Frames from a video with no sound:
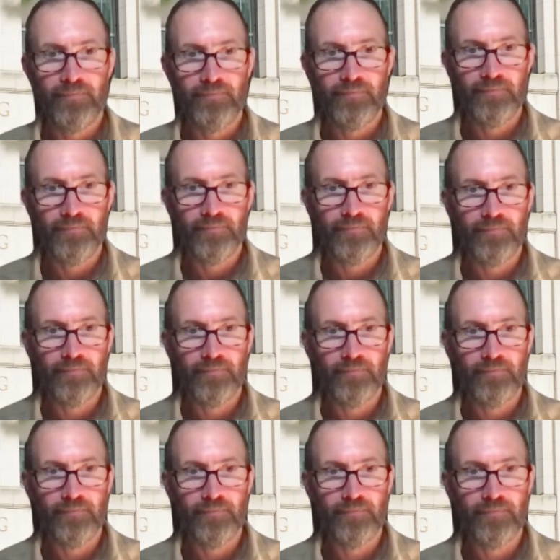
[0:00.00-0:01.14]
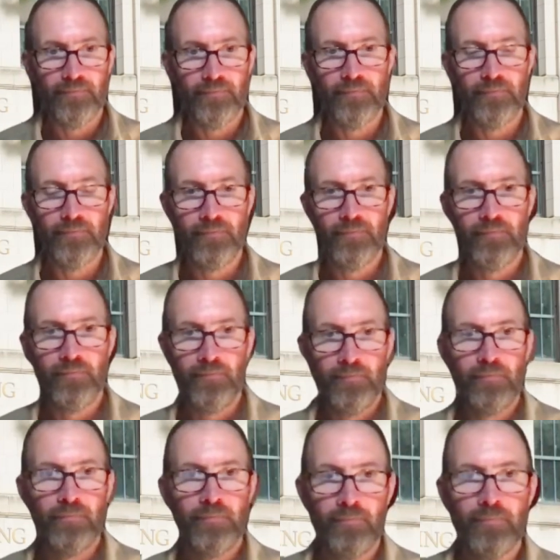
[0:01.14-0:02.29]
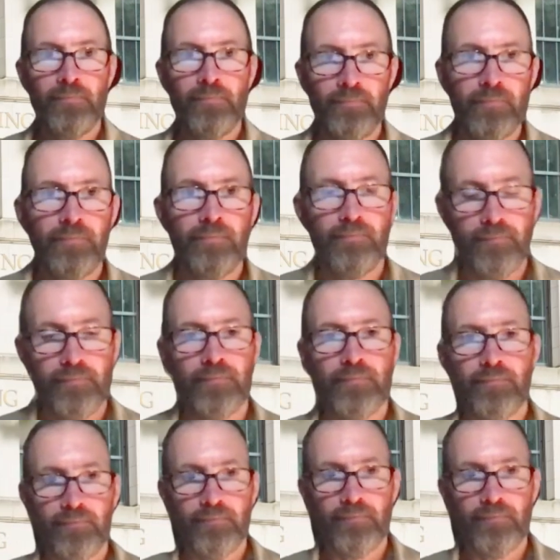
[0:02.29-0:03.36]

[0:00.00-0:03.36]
No words are spoken by the person on screen.